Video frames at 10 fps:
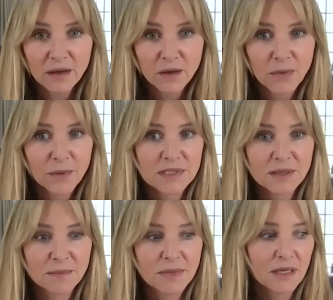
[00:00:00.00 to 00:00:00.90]
Your purpose
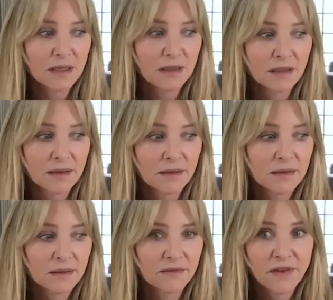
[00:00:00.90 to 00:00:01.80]
can be in
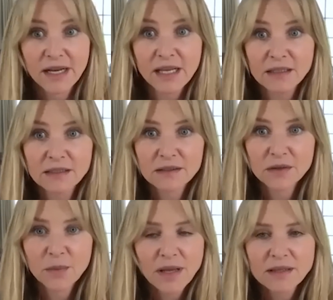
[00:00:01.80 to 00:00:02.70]
finance.
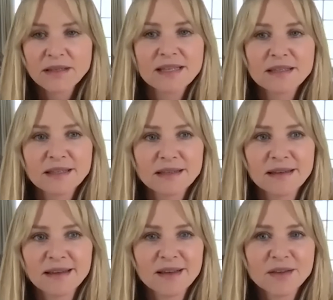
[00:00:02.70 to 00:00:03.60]

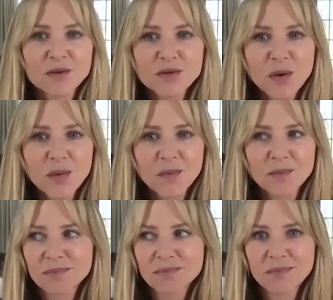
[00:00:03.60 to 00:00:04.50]
There's no
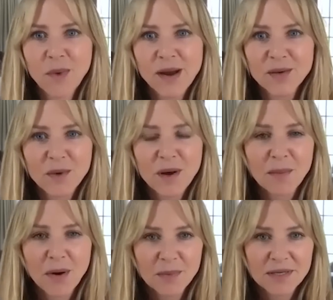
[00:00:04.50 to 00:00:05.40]
right or wrong
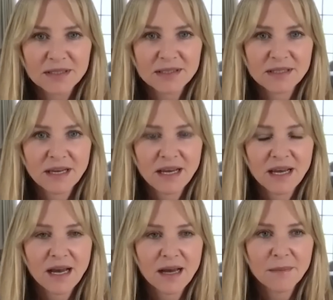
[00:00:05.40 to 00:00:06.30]
purpose.
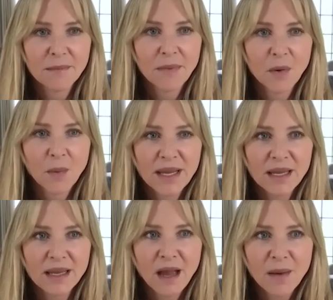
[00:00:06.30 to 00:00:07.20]
But
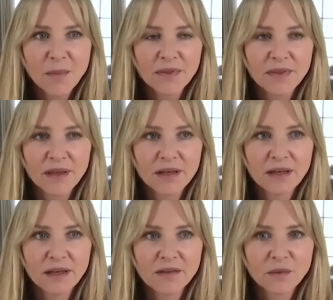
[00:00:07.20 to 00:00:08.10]
waking up with it
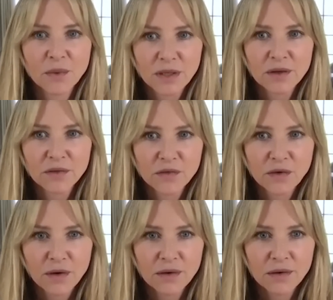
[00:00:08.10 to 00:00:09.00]
is a really good
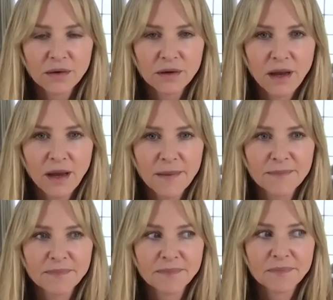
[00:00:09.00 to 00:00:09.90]
start.
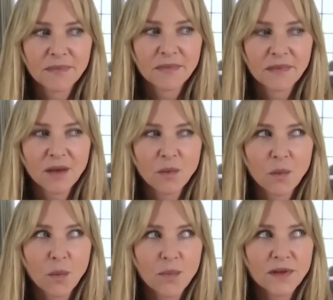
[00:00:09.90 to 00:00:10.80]
And
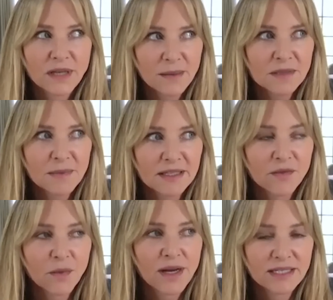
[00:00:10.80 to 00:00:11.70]
the times in my
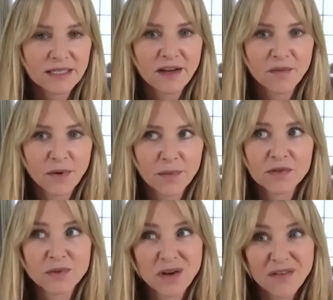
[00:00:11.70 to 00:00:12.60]
life where I didn't have
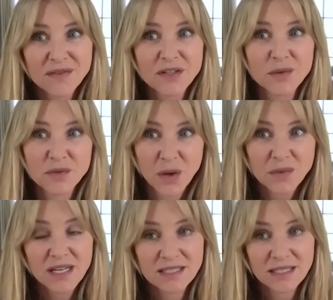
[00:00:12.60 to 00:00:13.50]
purpose, which often you
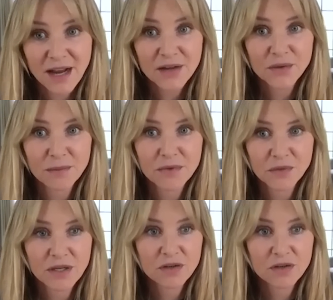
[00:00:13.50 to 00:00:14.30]
don't as an actor in between